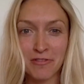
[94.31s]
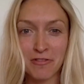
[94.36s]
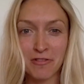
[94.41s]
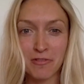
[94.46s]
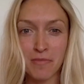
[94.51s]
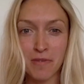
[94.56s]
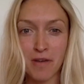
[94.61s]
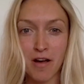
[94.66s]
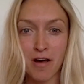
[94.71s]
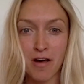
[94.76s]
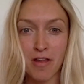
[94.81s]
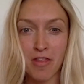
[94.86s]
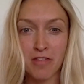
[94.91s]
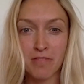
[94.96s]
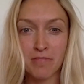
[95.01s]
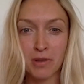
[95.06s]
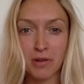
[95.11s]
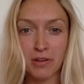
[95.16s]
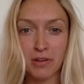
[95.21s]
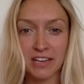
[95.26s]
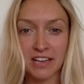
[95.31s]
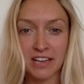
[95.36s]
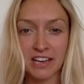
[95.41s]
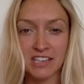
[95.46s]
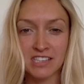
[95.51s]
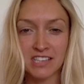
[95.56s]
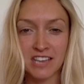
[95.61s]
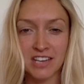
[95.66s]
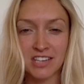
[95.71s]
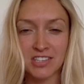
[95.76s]
from other blocking
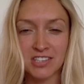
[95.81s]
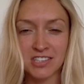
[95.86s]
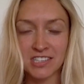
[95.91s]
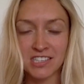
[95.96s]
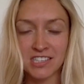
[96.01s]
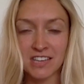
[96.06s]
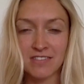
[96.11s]
extensions.